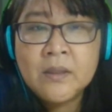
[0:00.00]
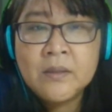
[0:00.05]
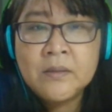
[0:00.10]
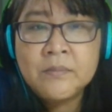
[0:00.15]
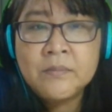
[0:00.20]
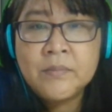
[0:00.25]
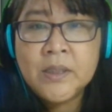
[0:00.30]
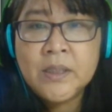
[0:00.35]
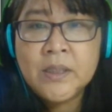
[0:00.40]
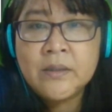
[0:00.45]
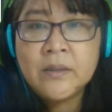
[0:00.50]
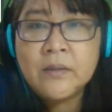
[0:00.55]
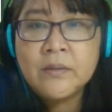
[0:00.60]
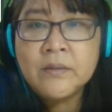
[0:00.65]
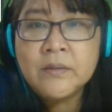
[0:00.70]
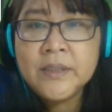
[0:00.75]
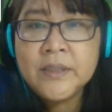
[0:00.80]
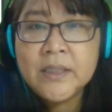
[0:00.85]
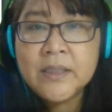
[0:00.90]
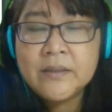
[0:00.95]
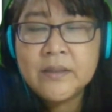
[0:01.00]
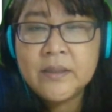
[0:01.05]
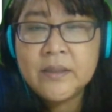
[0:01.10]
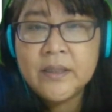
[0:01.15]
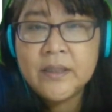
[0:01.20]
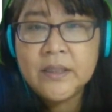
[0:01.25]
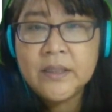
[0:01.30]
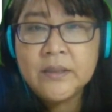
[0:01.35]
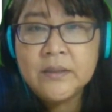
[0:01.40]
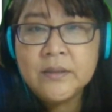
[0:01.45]
But on the other
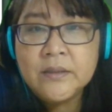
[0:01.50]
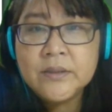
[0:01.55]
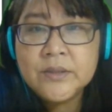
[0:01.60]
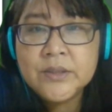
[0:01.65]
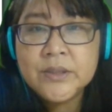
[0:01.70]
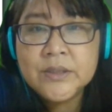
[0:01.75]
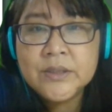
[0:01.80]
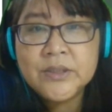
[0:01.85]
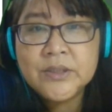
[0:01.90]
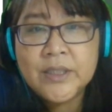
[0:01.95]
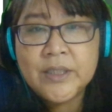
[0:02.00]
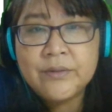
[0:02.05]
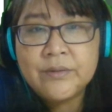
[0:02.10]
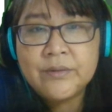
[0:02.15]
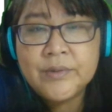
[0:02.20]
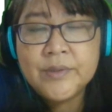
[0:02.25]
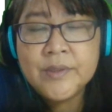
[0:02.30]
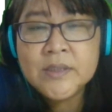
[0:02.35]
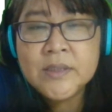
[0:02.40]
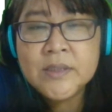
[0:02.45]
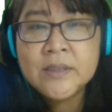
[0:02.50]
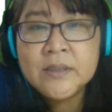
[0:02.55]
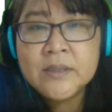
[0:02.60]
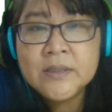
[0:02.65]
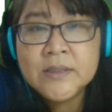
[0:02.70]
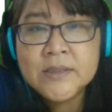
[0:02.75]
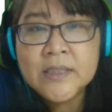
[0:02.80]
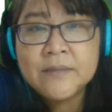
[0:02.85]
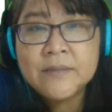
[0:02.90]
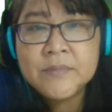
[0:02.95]
hand, she's generous,
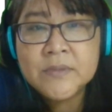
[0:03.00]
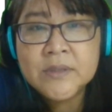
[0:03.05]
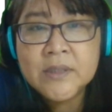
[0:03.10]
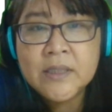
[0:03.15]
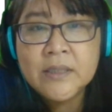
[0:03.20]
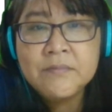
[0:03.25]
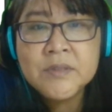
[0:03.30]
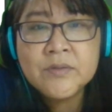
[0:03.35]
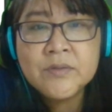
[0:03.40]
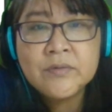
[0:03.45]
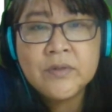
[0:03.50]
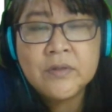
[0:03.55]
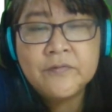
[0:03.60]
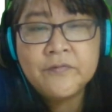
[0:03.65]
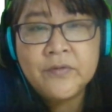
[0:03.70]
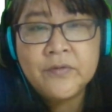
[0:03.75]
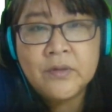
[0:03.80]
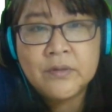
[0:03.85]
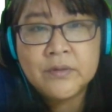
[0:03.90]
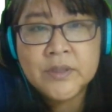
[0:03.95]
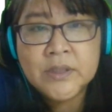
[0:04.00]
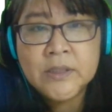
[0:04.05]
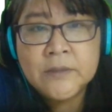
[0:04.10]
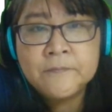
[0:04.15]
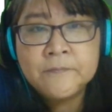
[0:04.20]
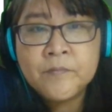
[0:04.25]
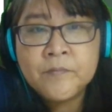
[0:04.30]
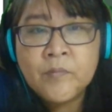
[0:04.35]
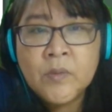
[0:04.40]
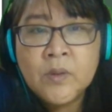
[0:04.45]
sometimes to a fault.
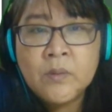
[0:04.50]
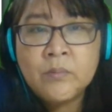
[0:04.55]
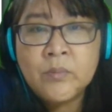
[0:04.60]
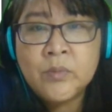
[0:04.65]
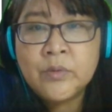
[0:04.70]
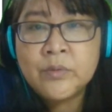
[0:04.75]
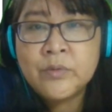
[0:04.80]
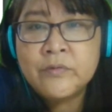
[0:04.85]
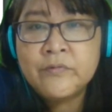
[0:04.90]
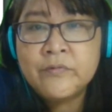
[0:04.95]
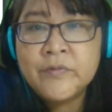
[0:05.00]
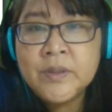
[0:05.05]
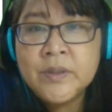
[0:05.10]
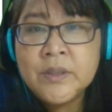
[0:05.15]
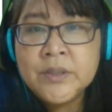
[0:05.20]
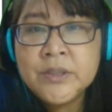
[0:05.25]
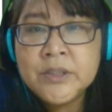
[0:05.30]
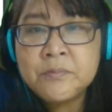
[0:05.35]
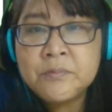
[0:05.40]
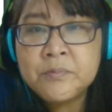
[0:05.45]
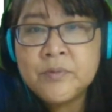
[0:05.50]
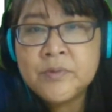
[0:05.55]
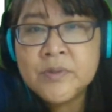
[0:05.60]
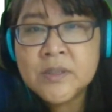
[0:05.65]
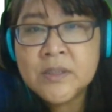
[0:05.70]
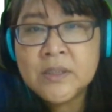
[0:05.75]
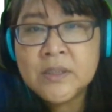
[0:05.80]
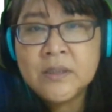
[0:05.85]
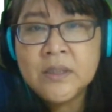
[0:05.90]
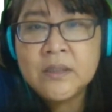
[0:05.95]
Moreover, she puts
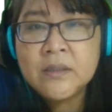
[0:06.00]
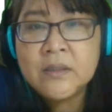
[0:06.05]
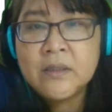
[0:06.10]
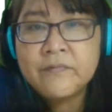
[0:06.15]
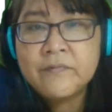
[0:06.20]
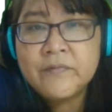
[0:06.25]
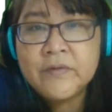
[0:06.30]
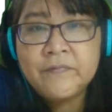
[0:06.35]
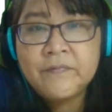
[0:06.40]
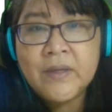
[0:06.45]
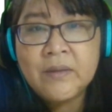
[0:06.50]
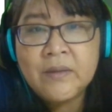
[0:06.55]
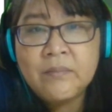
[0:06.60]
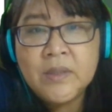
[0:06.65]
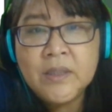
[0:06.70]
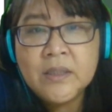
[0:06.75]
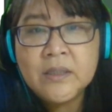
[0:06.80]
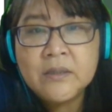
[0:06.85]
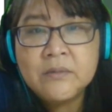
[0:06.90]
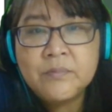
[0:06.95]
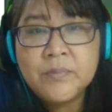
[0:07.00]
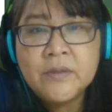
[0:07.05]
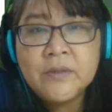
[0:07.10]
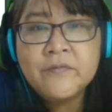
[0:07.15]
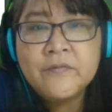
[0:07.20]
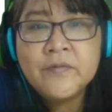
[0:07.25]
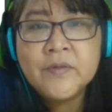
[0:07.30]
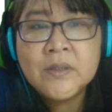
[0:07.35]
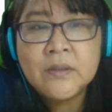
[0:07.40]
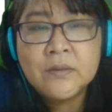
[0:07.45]
the need of the family
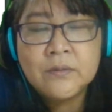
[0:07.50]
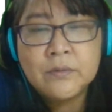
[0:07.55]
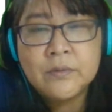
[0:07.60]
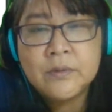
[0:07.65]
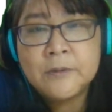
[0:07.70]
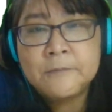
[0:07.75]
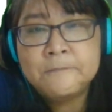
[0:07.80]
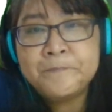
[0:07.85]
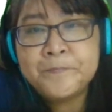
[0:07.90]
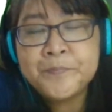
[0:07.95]
above her own.